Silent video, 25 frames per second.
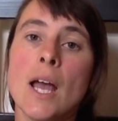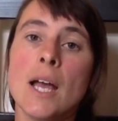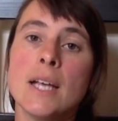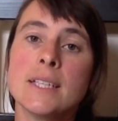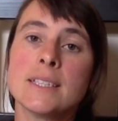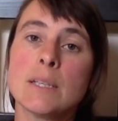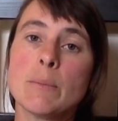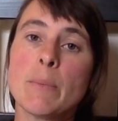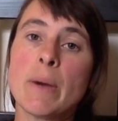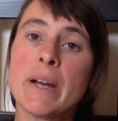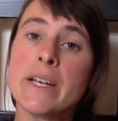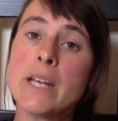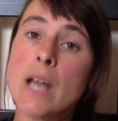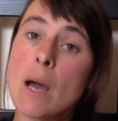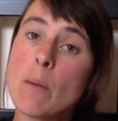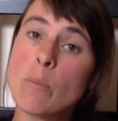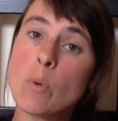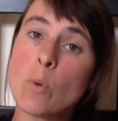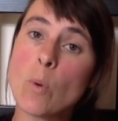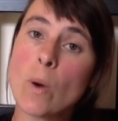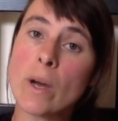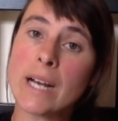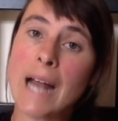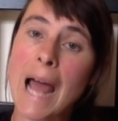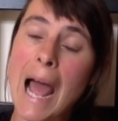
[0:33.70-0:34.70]
So my
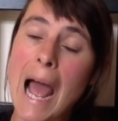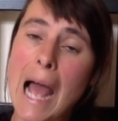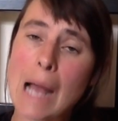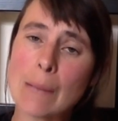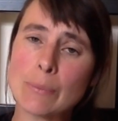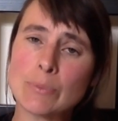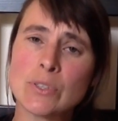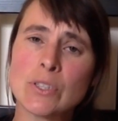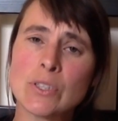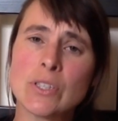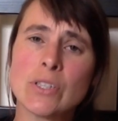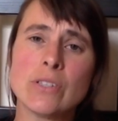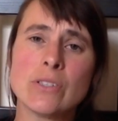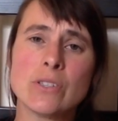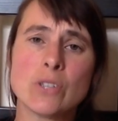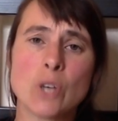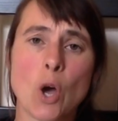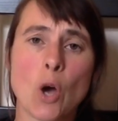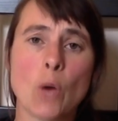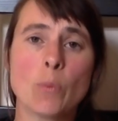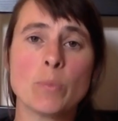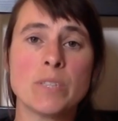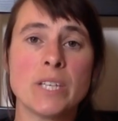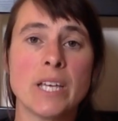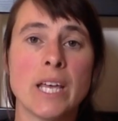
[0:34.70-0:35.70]
number one absolute
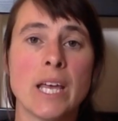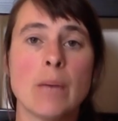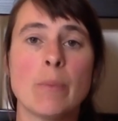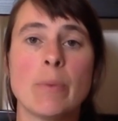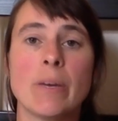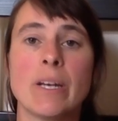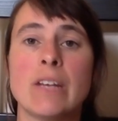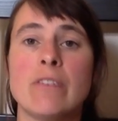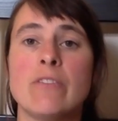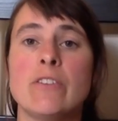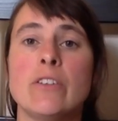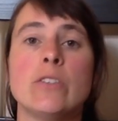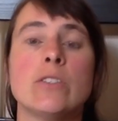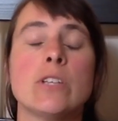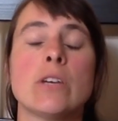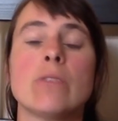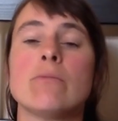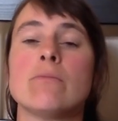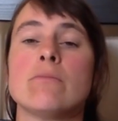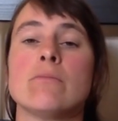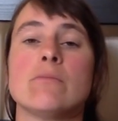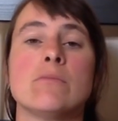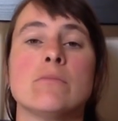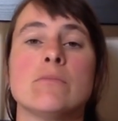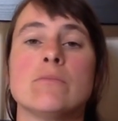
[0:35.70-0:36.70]
top tip, and if you
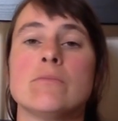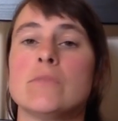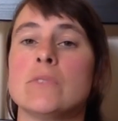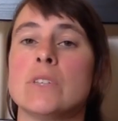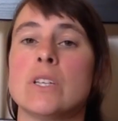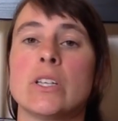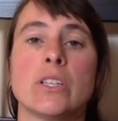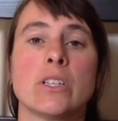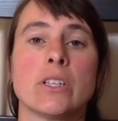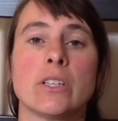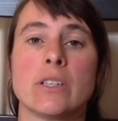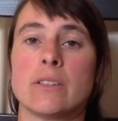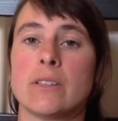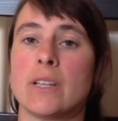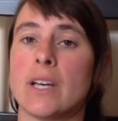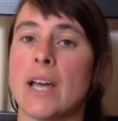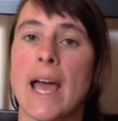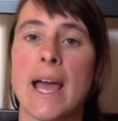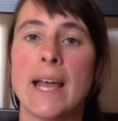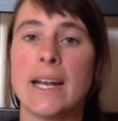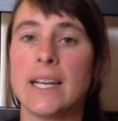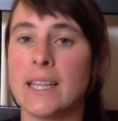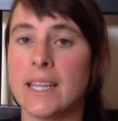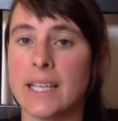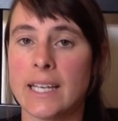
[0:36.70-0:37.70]
don't look at
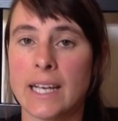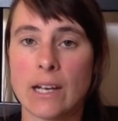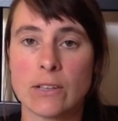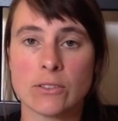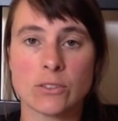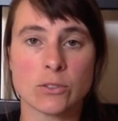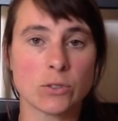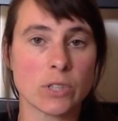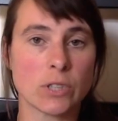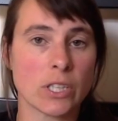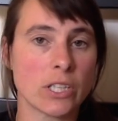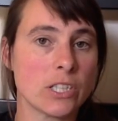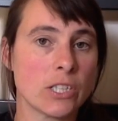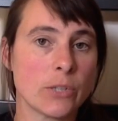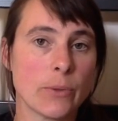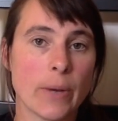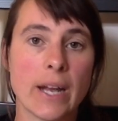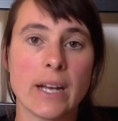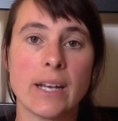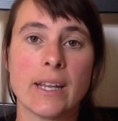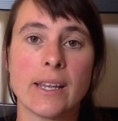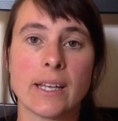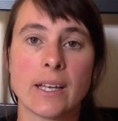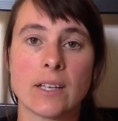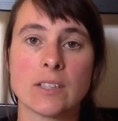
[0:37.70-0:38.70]
anything else or don't do
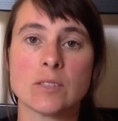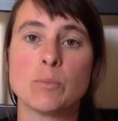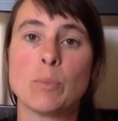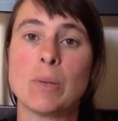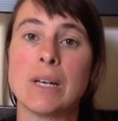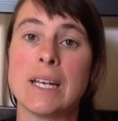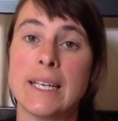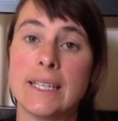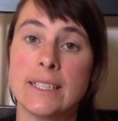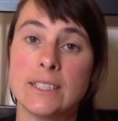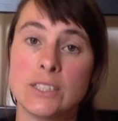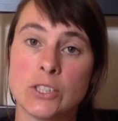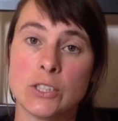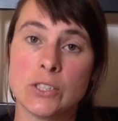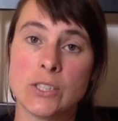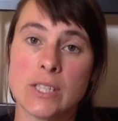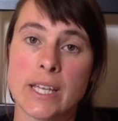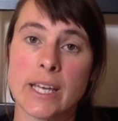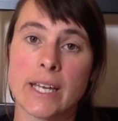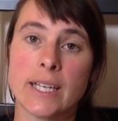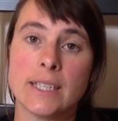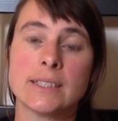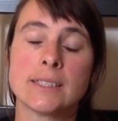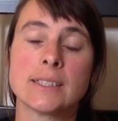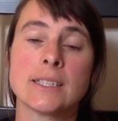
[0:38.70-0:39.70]
anything else, please do
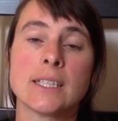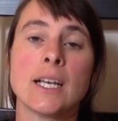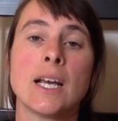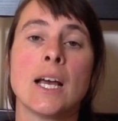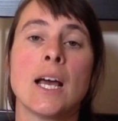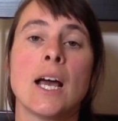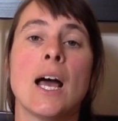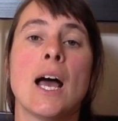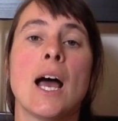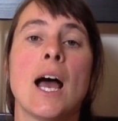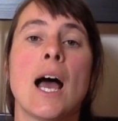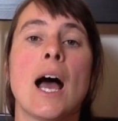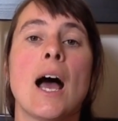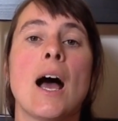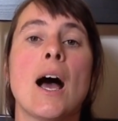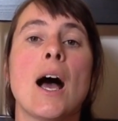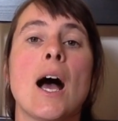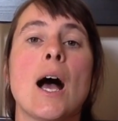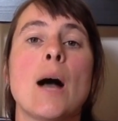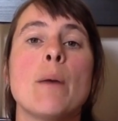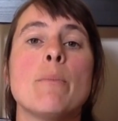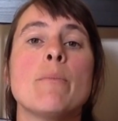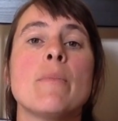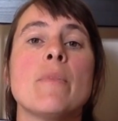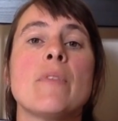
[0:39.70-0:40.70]
this.
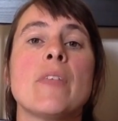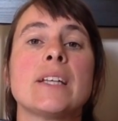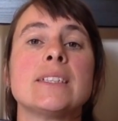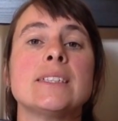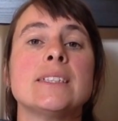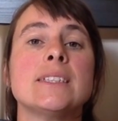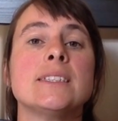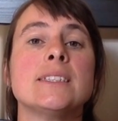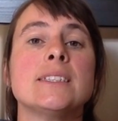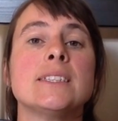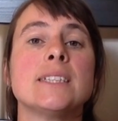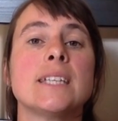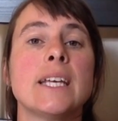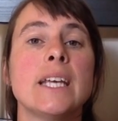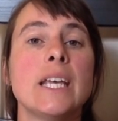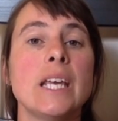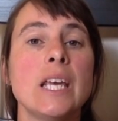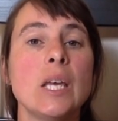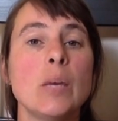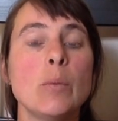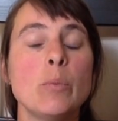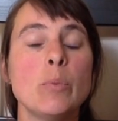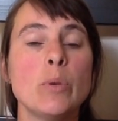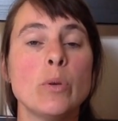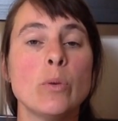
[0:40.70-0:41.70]
That is to
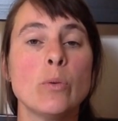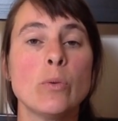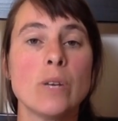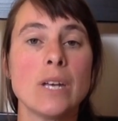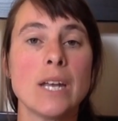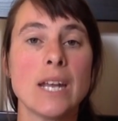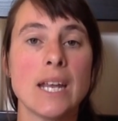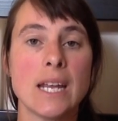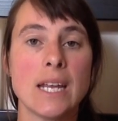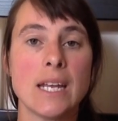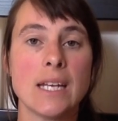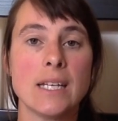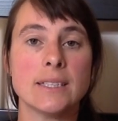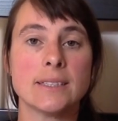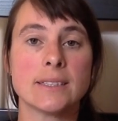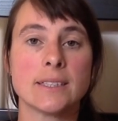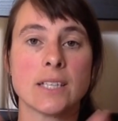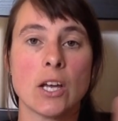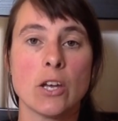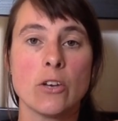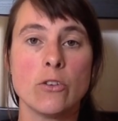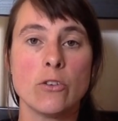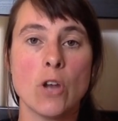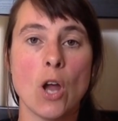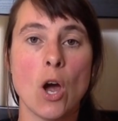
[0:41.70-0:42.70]
keep your knees
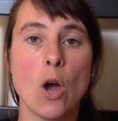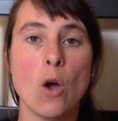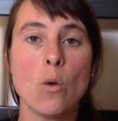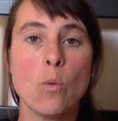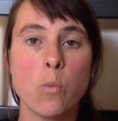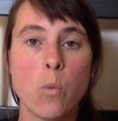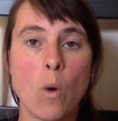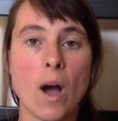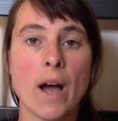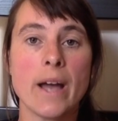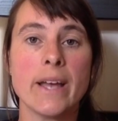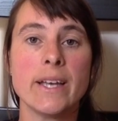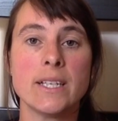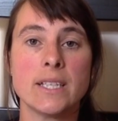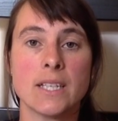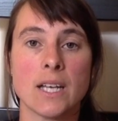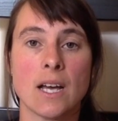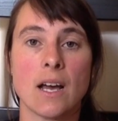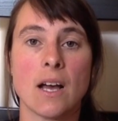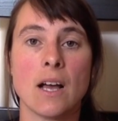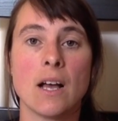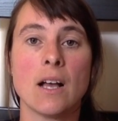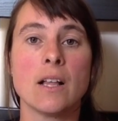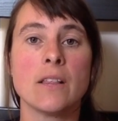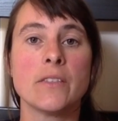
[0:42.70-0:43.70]
no
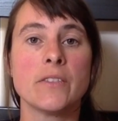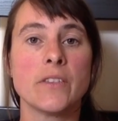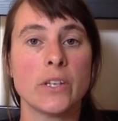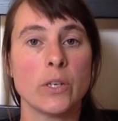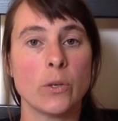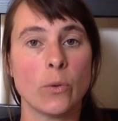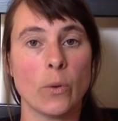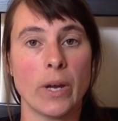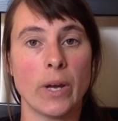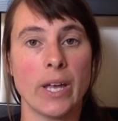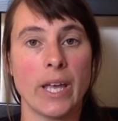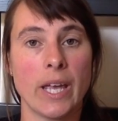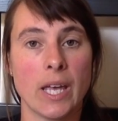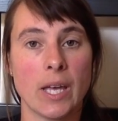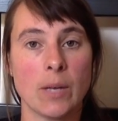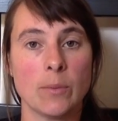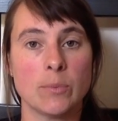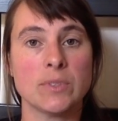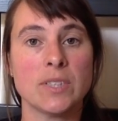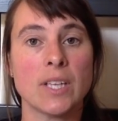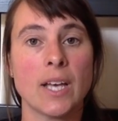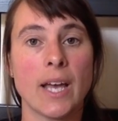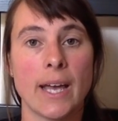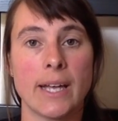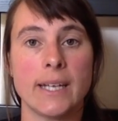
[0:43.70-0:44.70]
wider than your
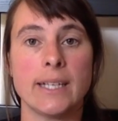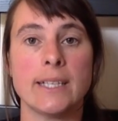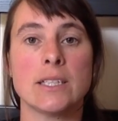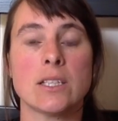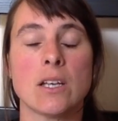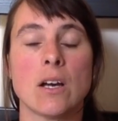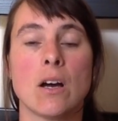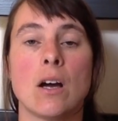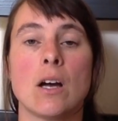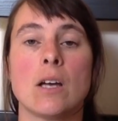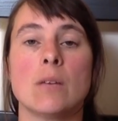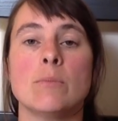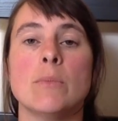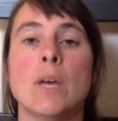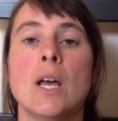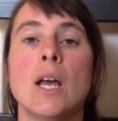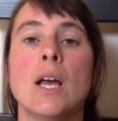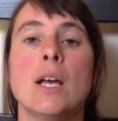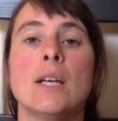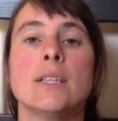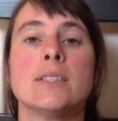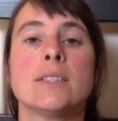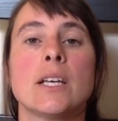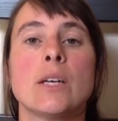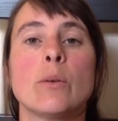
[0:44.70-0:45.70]
hips at any time.
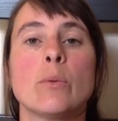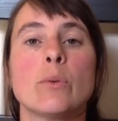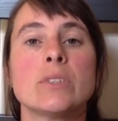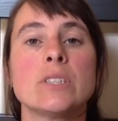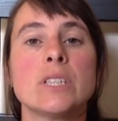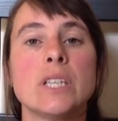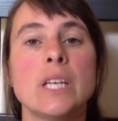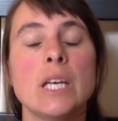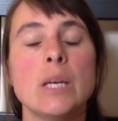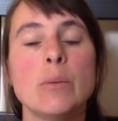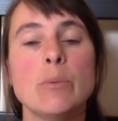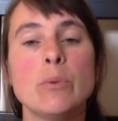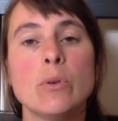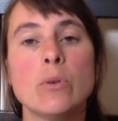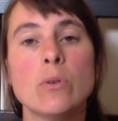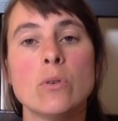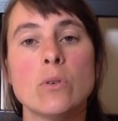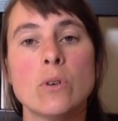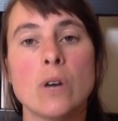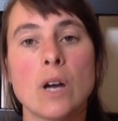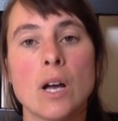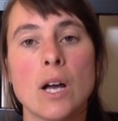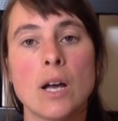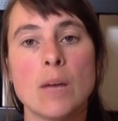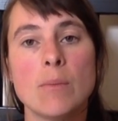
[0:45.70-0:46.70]
So you want to keep
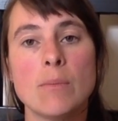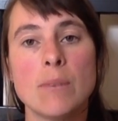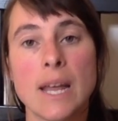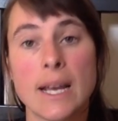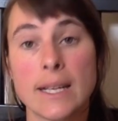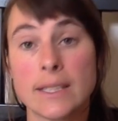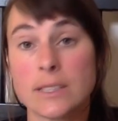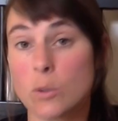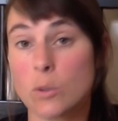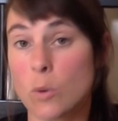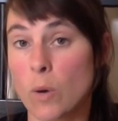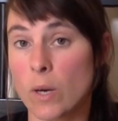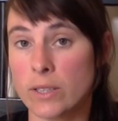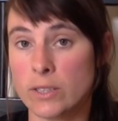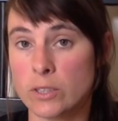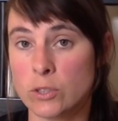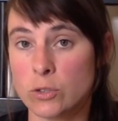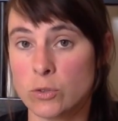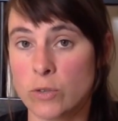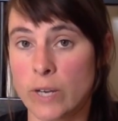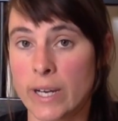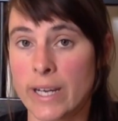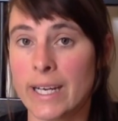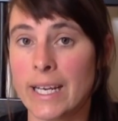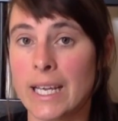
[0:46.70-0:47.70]
your legs quite
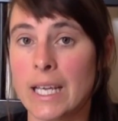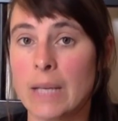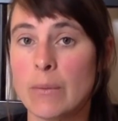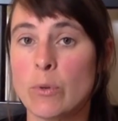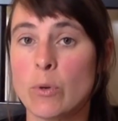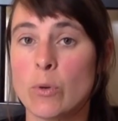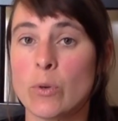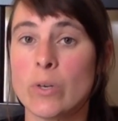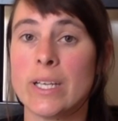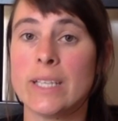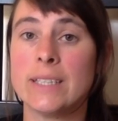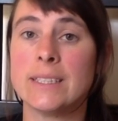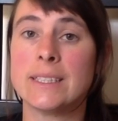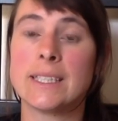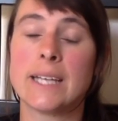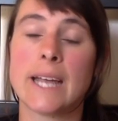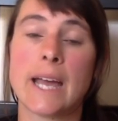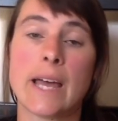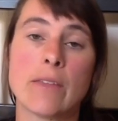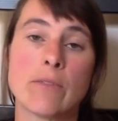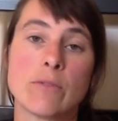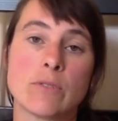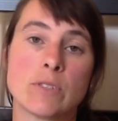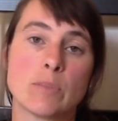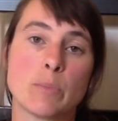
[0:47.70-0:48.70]
straight, keep your knees
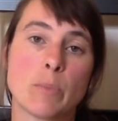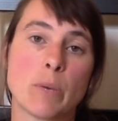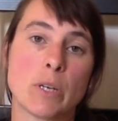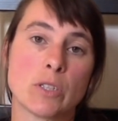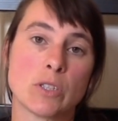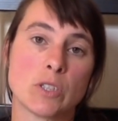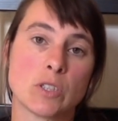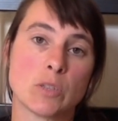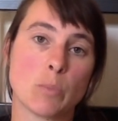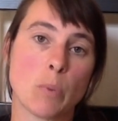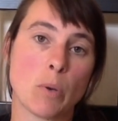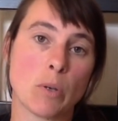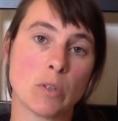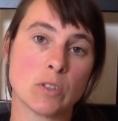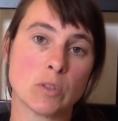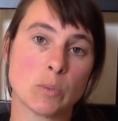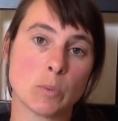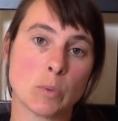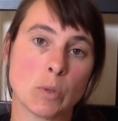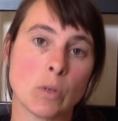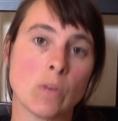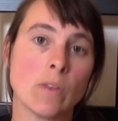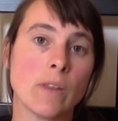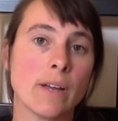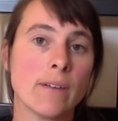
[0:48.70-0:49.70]
together as much as
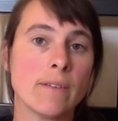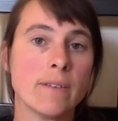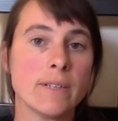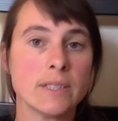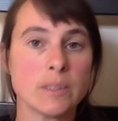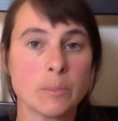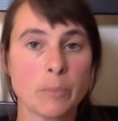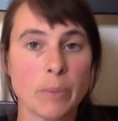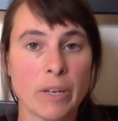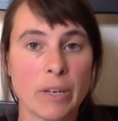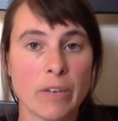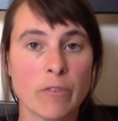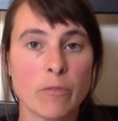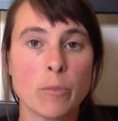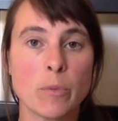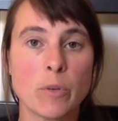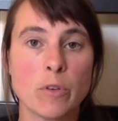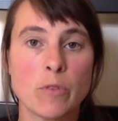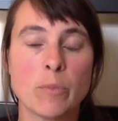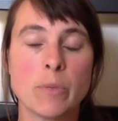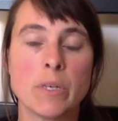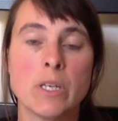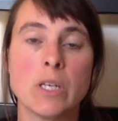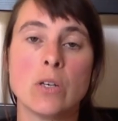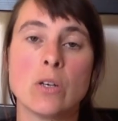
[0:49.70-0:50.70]
possible. There is a bit of
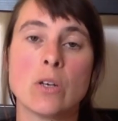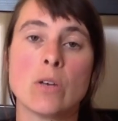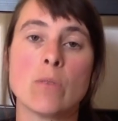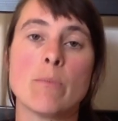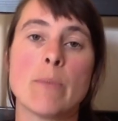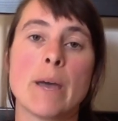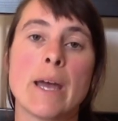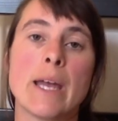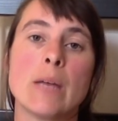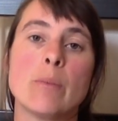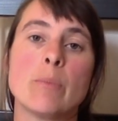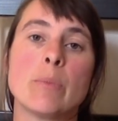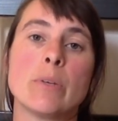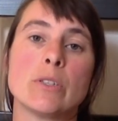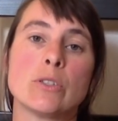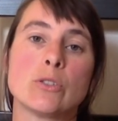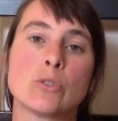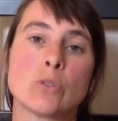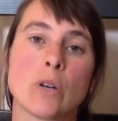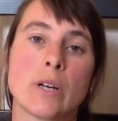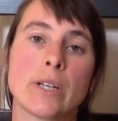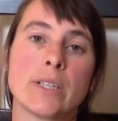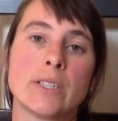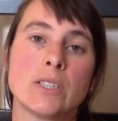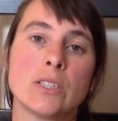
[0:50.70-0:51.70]
movement you can make, but
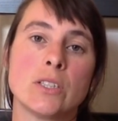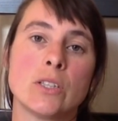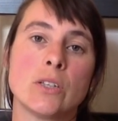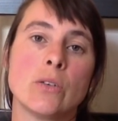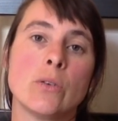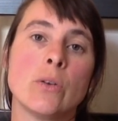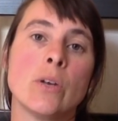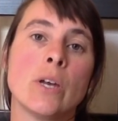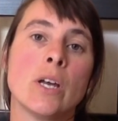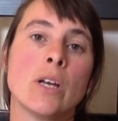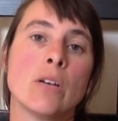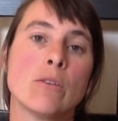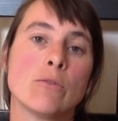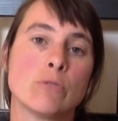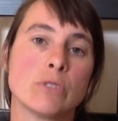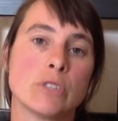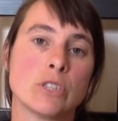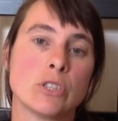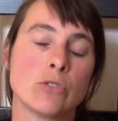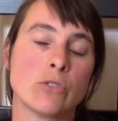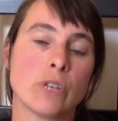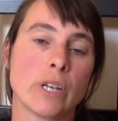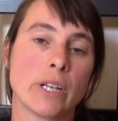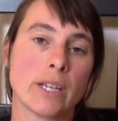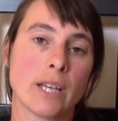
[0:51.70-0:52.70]
try to
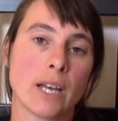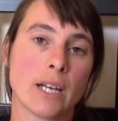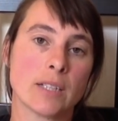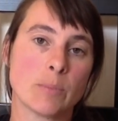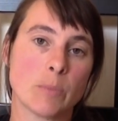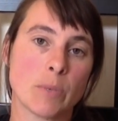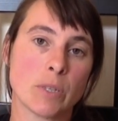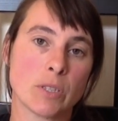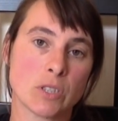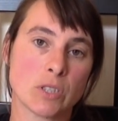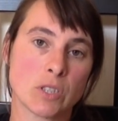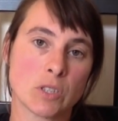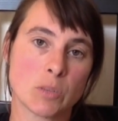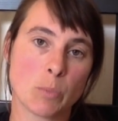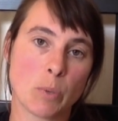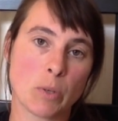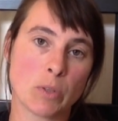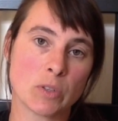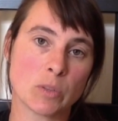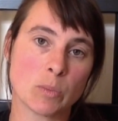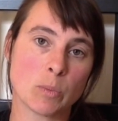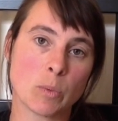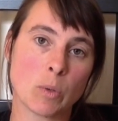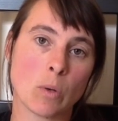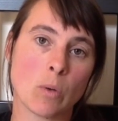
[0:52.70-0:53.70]
restrict that as much as
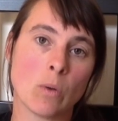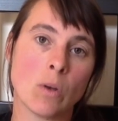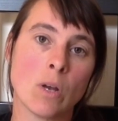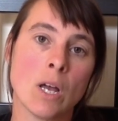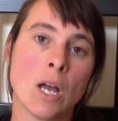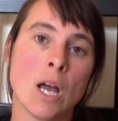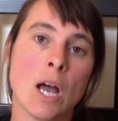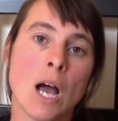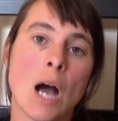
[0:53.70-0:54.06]
possible.